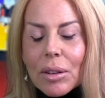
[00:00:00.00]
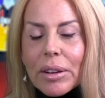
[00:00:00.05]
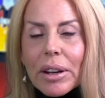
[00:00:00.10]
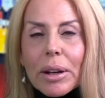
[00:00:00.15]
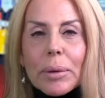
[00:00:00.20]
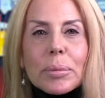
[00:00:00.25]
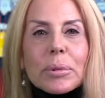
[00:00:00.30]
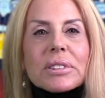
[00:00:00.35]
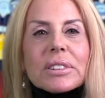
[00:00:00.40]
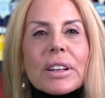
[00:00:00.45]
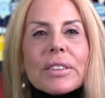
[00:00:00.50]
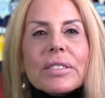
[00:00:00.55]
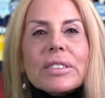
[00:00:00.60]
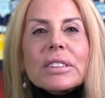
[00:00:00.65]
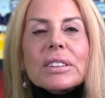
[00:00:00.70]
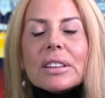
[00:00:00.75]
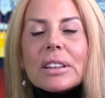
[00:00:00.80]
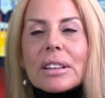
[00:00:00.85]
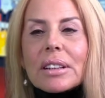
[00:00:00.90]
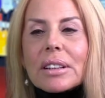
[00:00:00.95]
on April
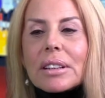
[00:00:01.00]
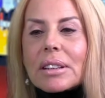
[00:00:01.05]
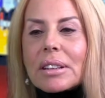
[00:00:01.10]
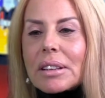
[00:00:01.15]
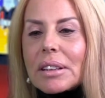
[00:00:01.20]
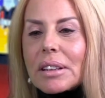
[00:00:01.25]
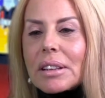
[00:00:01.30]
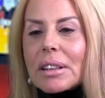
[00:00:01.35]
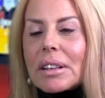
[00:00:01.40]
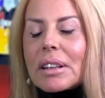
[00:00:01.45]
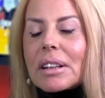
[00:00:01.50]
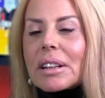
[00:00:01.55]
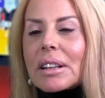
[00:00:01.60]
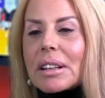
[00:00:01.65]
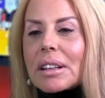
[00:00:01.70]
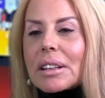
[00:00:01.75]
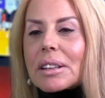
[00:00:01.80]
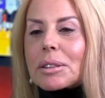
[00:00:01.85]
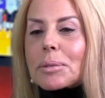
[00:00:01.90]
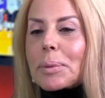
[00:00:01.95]
17th.
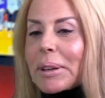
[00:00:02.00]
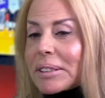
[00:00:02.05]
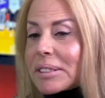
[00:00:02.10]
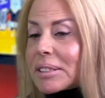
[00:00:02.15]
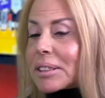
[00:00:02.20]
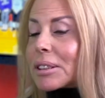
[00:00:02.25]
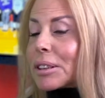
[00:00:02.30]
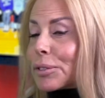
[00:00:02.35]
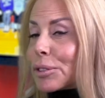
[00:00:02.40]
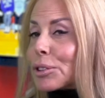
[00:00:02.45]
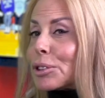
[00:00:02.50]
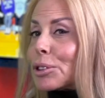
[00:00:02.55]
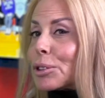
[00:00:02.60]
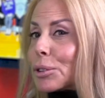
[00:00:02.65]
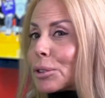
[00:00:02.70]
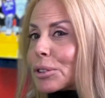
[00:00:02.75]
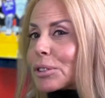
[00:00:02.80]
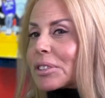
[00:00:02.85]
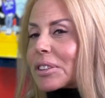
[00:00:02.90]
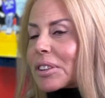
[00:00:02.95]
It is basically for
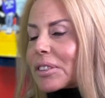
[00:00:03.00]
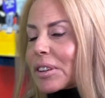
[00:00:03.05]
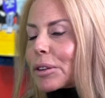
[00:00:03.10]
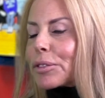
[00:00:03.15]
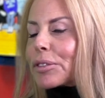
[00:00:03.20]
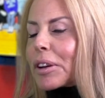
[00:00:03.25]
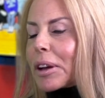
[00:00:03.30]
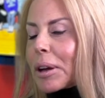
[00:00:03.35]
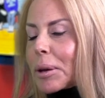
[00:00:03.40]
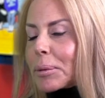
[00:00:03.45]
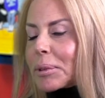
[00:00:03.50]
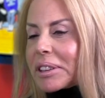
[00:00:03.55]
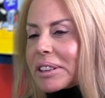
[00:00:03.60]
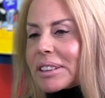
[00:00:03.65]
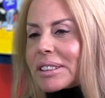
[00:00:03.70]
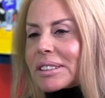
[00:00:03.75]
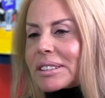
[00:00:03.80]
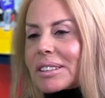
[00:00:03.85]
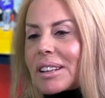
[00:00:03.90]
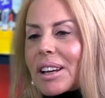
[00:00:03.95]
juniors and their
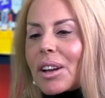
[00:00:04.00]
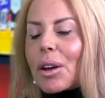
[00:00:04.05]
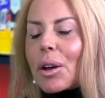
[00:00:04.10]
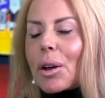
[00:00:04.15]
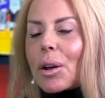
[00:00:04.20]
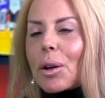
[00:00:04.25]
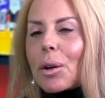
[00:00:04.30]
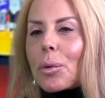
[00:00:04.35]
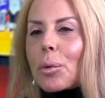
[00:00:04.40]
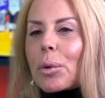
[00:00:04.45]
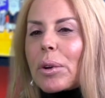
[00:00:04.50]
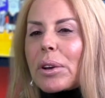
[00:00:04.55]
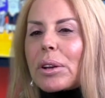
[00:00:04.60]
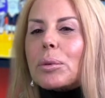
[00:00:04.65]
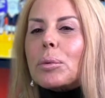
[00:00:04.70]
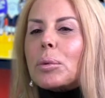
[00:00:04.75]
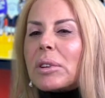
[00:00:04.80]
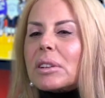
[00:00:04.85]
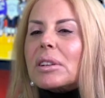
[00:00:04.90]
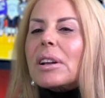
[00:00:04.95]
families. We
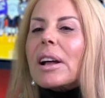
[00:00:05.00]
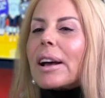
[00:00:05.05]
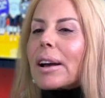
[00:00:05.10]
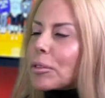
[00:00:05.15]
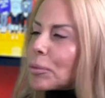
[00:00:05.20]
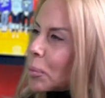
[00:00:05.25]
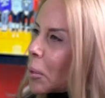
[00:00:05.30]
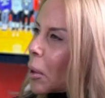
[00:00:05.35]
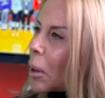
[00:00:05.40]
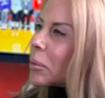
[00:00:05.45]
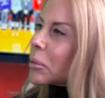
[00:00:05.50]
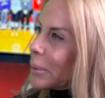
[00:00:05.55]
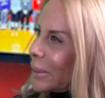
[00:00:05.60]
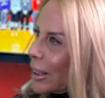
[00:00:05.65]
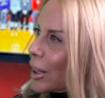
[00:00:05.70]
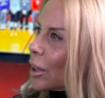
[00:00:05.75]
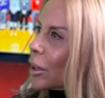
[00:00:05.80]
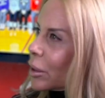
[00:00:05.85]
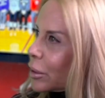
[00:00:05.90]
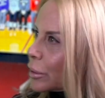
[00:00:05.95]
will have probably
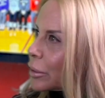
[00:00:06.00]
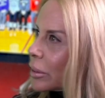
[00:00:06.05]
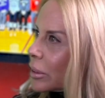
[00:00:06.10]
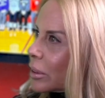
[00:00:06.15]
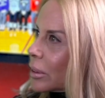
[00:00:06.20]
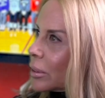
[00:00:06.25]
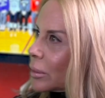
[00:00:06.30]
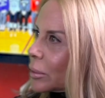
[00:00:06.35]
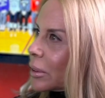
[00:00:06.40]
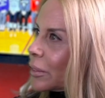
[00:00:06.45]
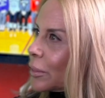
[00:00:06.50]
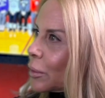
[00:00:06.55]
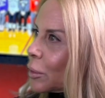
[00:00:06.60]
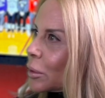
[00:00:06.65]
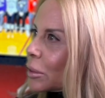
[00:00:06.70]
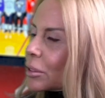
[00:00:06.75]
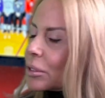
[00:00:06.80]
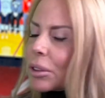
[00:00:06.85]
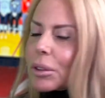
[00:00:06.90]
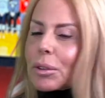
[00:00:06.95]
100. We've
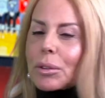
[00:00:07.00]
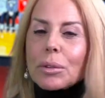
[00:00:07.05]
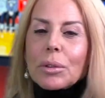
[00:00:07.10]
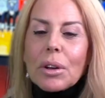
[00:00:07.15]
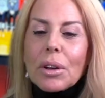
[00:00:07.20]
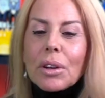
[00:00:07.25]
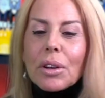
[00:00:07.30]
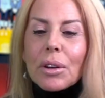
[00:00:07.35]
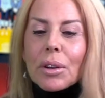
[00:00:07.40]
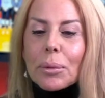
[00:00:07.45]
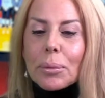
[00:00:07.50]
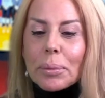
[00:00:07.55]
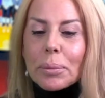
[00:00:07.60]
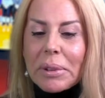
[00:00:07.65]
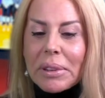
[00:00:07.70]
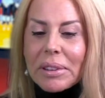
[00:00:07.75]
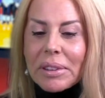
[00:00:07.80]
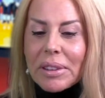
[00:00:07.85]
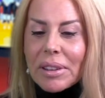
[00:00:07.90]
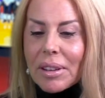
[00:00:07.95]
also
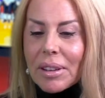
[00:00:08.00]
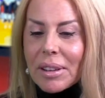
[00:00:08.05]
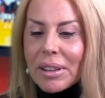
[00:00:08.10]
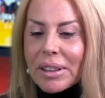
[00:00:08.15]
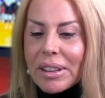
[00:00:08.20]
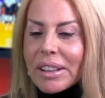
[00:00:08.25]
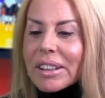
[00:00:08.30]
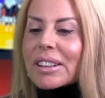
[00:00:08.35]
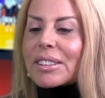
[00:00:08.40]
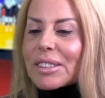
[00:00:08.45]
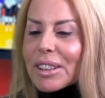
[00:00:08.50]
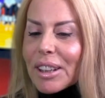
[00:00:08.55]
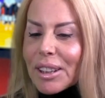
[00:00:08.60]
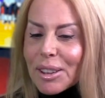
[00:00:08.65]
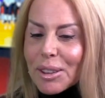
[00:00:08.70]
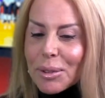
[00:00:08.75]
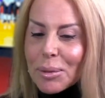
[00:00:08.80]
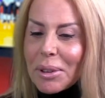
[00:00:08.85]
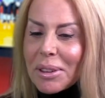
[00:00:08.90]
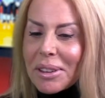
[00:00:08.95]
been
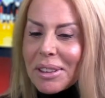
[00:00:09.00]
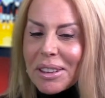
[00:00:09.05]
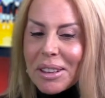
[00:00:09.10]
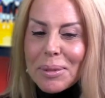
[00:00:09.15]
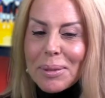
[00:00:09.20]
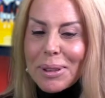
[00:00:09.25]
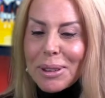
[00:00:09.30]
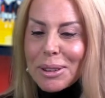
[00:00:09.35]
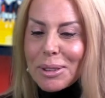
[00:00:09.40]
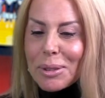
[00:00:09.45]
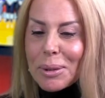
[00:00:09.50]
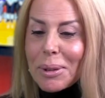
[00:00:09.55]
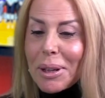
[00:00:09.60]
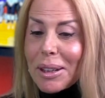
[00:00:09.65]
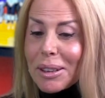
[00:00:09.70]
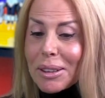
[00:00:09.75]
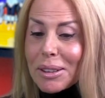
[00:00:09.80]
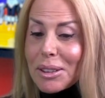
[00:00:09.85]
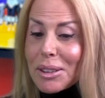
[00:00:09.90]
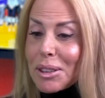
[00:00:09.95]
inundated with emails from
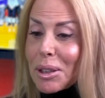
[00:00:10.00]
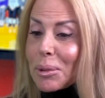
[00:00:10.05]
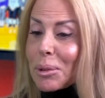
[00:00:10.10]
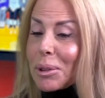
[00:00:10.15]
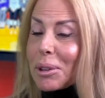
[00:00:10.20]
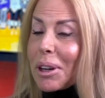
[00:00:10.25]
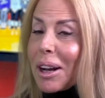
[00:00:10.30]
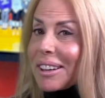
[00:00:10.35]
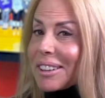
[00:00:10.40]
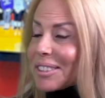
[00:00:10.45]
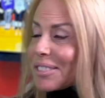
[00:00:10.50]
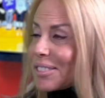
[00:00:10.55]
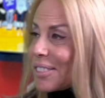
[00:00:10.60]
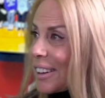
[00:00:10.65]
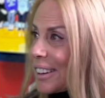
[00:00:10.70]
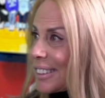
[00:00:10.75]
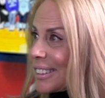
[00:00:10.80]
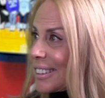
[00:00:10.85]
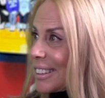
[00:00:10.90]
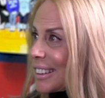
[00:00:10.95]
colleges that were not
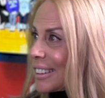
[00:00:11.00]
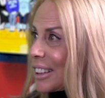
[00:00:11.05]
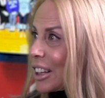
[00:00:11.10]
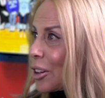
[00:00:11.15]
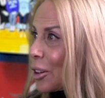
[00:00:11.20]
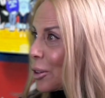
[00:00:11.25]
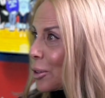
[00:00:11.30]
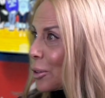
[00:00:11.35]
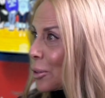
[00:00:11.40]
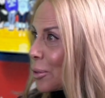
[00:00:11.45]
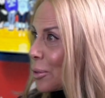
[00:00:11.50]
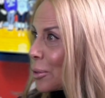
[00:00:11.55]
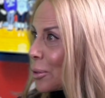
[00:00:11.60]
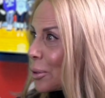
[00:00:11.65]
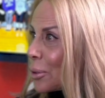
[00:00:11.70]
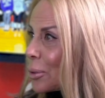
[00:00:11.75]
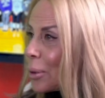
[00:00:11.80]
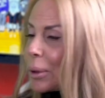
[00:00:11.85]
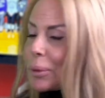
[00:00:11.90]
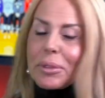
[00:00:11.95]
invited that they heard through
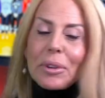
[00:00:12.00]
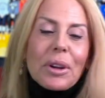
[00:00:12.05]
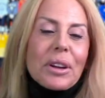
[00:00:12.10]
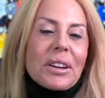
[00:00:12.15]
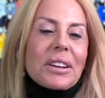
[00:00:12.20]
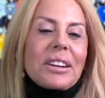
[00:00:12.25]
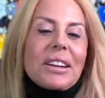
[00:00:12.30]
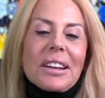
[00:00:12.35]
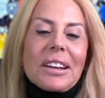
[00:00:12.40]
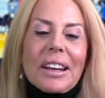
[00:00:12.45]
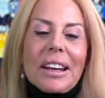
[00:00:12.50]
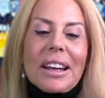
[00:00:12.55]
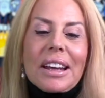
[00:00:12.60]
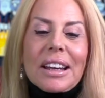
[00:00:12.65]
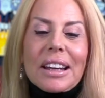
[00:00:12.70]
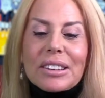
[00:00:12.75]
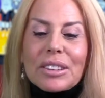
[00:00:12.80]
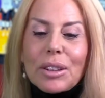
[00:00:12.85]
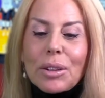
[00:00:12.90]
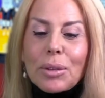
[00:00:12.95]
the grapevine.
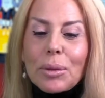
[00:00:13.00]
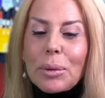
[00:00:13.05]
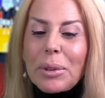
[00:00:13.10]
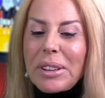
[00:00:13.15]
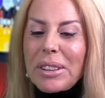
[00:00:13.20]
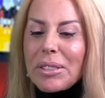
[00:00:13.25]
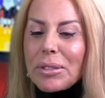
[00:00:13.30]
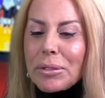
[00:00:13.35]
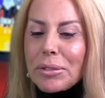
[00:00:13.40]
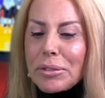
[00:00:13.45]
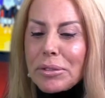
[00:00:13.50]
So we